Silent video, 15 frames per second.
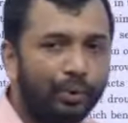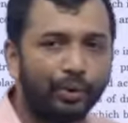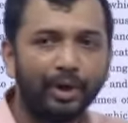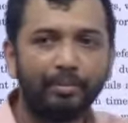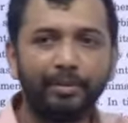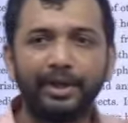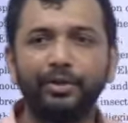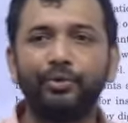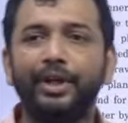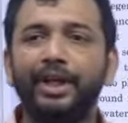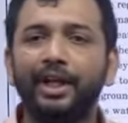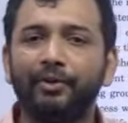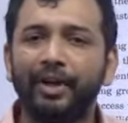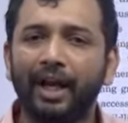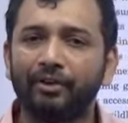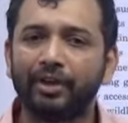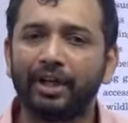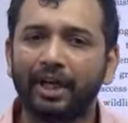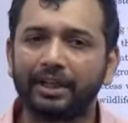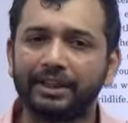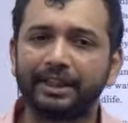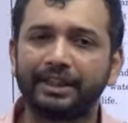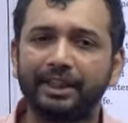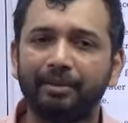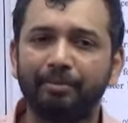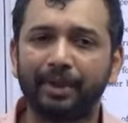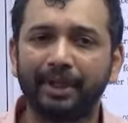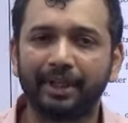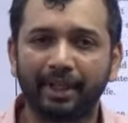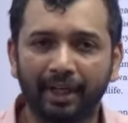2 numbers, when I will have the largest
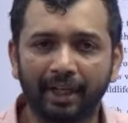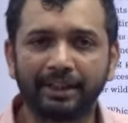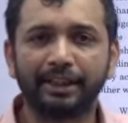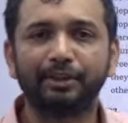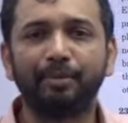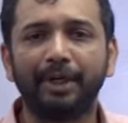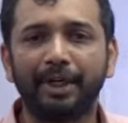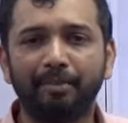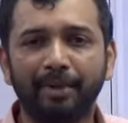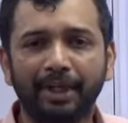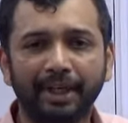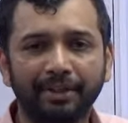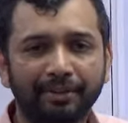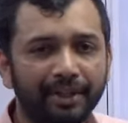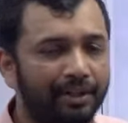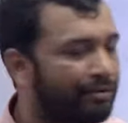number, largest multiplication,